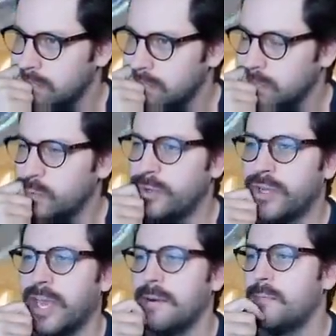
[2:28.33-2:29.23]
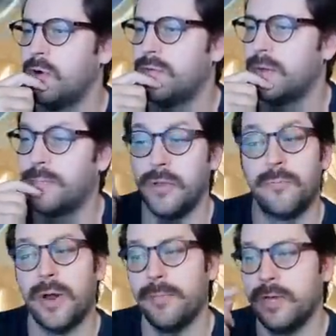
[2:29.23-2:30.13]
Moo, you can't move it, but you
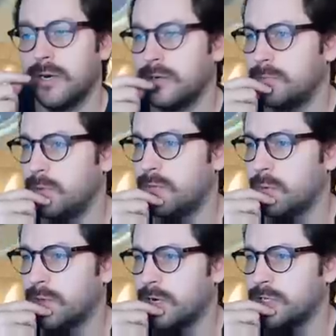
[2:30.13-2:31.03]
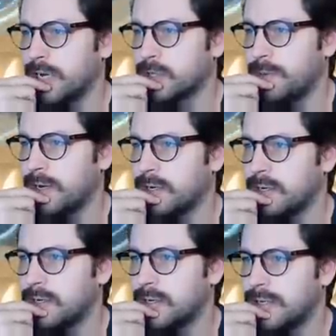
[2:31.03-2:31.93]
probably could move it with an eject button.
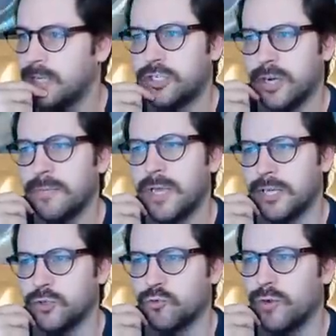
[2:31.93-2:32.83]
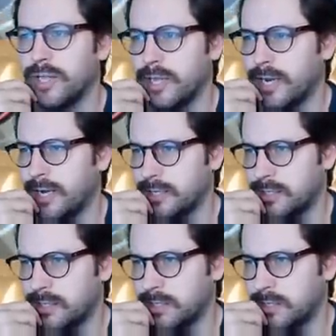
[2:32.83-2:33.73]
That jump kick is really
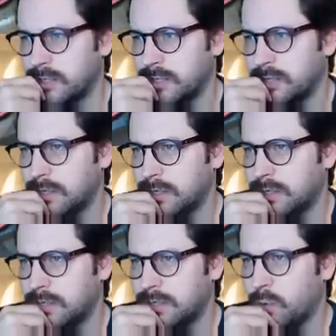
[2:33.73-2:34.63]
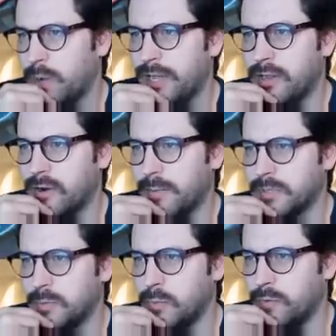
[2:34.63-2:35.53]
nice. The way that you're able
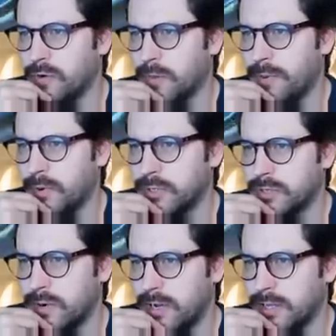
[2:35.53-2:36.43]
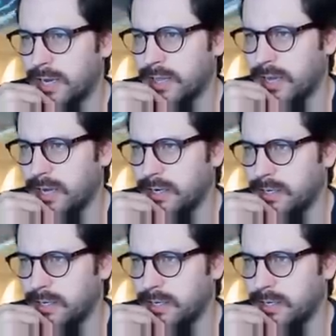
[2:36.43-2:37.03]
to move your opponents around like that.